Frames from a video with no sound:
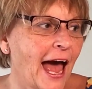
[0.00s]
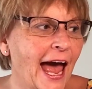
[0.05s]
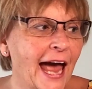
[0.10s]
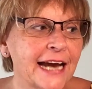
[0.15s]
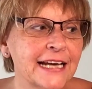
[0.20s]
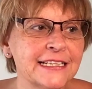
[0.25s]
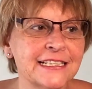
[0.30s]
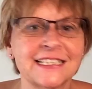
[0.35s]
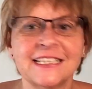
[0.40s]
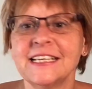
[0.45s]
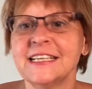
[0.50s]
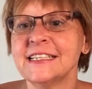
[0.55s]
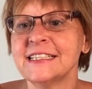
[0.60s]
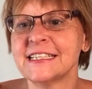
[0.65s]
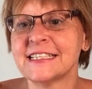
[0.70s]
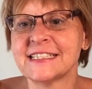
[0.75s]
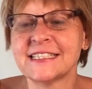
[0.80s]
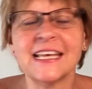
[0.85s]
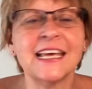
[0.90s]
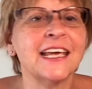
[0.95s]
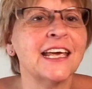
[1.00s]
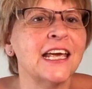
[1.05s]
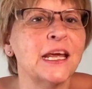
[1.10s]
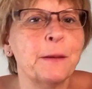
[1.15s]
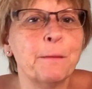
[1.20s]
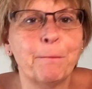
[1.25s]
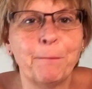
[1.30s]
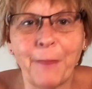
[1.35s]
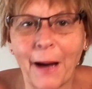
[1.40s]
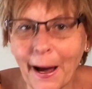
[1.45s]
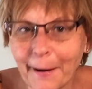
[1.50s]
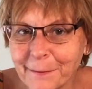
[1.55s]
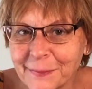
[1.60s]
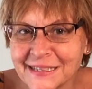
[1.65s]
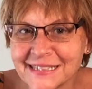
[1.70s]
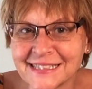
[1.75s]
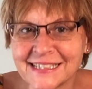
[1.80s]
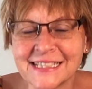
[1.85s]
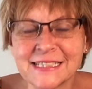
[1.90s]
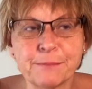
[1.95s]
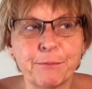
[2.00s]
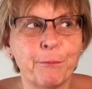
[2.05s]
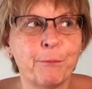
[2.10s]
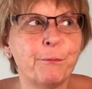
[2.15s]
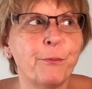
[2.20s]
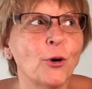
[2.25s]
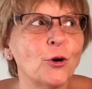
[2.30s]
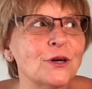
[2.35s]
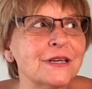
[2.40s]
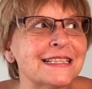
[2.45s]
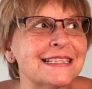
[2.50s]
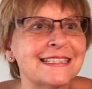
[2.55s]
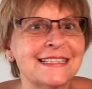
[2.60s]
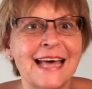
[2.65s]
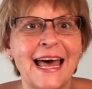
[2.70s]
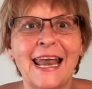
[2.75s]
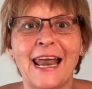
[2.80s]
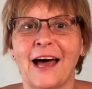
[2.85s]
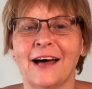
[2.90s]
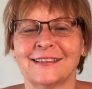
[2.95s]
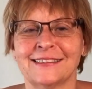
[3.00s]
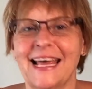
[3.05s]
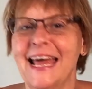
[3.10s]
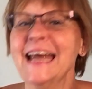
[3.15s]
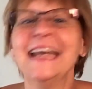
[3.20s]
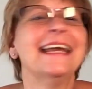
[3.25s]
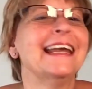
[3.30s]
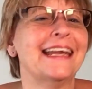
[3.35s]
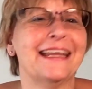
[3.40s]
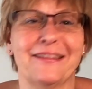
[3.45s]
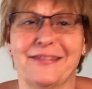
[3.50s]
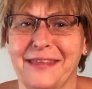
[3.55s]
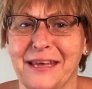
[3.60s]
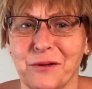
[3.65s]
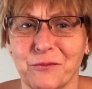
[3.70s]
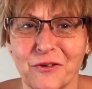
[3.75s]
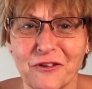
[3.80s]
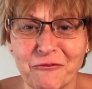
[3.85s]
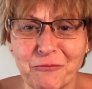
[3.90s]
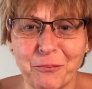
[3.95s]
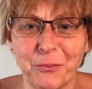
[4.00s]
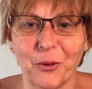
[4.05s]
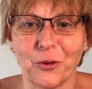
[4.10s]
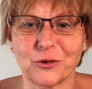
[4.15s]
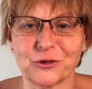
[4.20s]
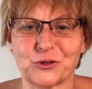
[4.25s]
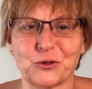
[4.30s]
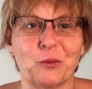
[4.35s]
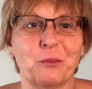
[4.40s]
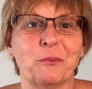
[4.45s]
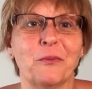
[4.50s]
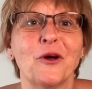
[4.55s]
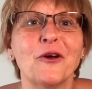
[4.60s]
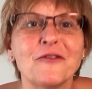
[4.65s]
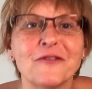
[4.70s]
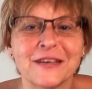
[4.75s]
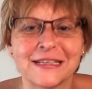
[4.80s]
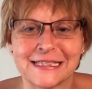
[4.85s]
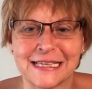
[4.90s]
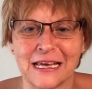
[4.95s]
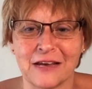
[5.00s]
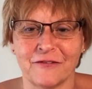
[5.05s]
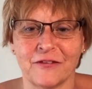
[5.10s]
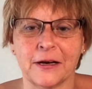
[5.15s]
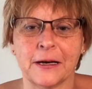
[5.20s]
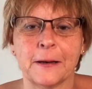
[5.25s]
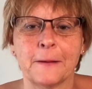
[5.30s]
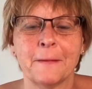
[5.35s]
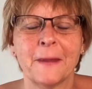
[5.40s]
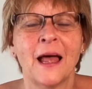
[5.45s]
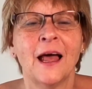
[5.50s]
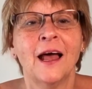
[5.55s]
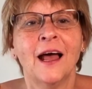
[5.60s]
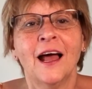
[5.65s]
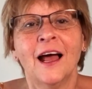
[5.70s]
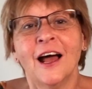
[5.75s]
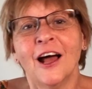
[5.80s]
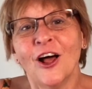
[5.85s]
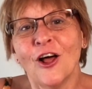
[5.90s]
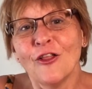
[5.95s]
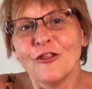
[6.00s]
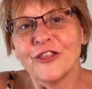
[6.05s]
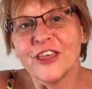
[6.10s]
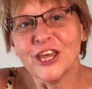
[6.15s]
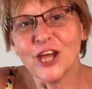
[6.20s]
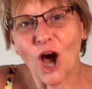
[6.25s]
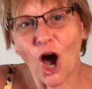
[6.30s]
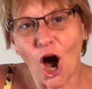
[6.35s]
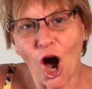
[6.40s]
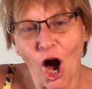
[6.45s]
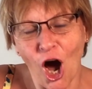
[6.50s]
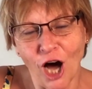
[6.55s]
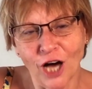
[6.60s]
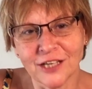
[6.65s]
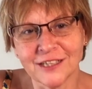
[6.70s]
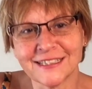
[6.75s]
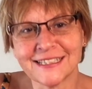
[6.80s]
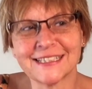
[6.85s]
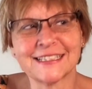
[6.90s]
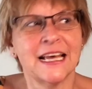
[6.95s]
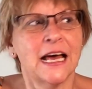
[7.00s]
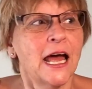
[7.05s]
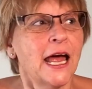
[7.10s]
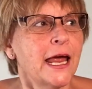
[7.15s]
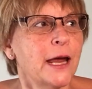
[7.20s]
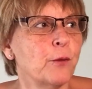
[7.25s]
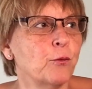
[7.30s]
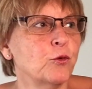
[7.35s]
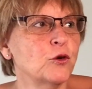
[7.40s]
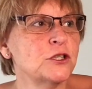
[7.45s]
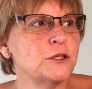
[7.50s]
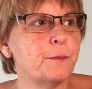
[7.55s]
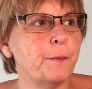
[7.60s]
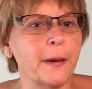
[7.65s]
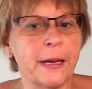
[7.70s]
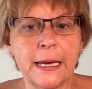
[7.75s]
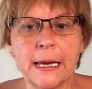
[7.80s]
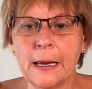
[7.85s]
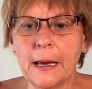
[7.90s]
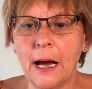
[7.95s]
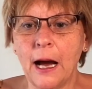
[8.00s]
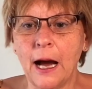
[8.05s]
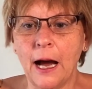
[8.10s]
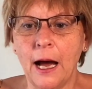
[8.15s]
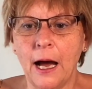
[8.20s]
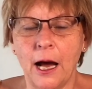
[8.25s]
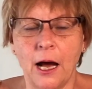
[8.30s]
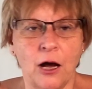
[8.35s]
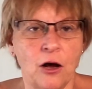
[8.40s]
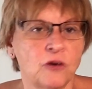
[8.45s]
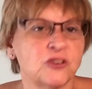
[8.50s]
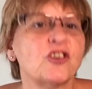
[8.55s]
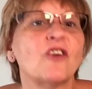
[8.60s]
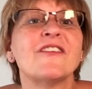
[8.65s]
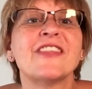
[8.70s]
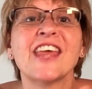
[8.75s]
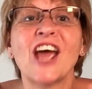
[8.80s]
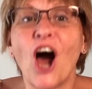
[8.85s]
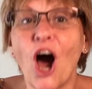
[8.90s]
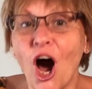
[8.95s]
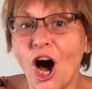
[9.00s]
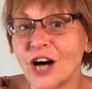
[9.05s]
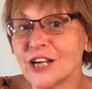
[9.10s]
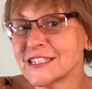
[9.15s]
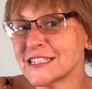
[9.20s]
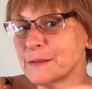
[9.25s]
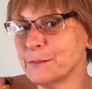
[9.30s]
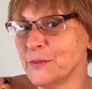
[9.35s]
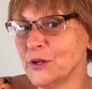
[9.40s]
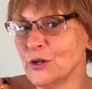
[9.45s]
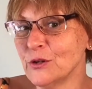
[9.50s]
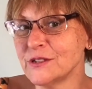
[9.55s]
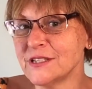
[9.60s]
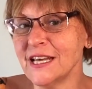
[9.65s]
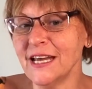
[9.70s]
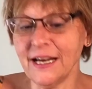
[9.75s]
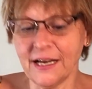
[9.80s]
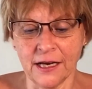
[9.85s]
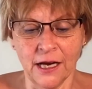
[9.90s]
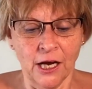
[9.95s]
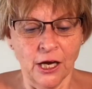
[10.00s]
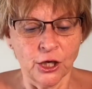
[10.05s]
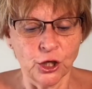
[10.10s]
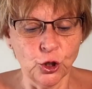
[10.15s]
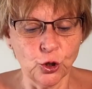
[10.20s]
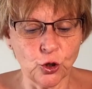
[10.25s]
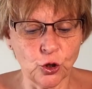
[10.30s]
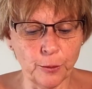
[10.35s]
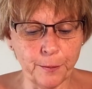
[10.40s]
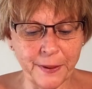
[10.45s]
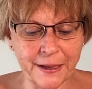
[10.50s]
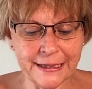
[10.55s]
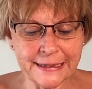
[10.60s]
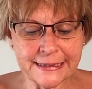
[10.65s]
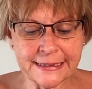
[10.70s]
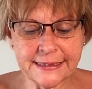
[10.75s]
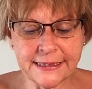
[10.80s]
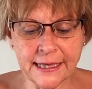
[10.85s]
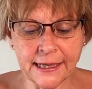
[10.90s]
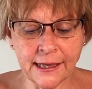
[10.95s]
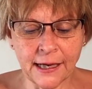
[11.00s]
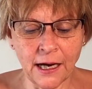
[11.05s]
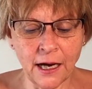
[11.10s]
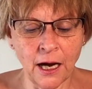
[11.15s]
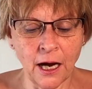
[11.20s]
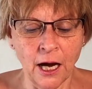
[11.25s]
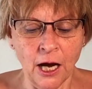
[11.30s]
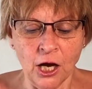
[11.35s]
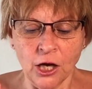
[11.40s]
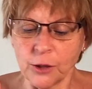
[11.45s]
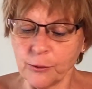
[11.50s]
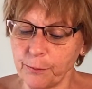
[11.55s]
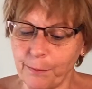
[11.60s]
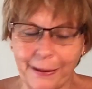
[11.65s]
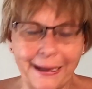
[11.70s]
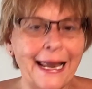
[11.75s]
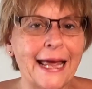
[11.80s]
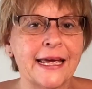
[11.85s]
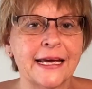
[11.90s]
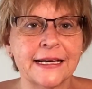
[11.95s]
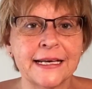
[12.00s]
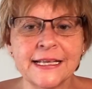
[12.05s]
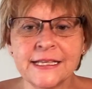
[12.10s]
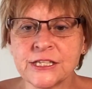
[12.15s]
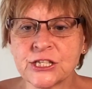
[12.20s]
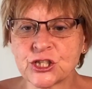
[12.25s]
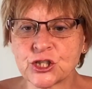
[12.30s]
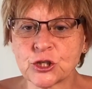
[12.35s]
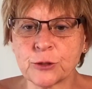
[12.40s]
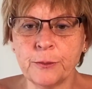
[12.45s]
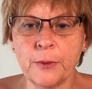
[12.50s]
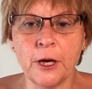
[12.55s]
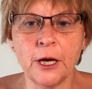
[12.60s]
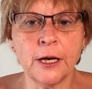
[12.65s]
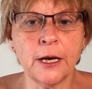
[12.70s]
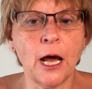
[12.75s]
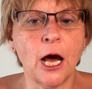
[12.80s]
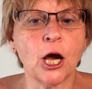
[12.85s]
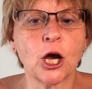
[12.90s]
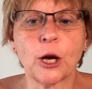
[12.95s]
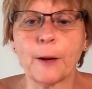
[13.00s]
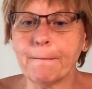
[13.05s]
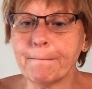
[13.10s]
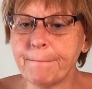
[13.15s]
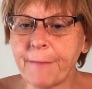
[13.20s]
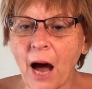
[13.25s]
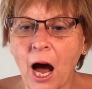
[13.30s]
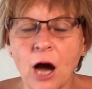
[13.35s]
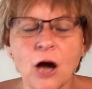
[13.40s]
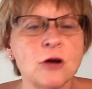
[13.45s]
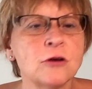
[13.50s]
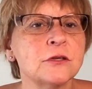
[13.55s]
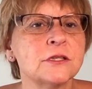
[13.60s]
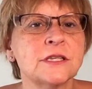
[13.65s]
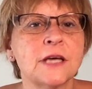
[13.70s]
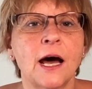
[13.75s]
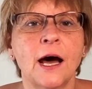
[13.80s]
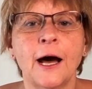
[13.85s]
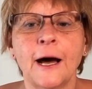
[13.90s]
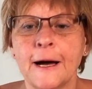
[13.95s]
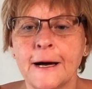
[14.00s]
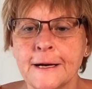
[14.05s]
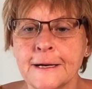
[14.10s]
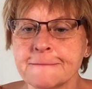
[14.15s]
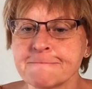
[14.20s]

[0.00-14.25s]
acting, singing, publicist, bookseller, anything with books or movies even. The arts, it would be, the arts music, you could be a singer, play an instrument, a composer,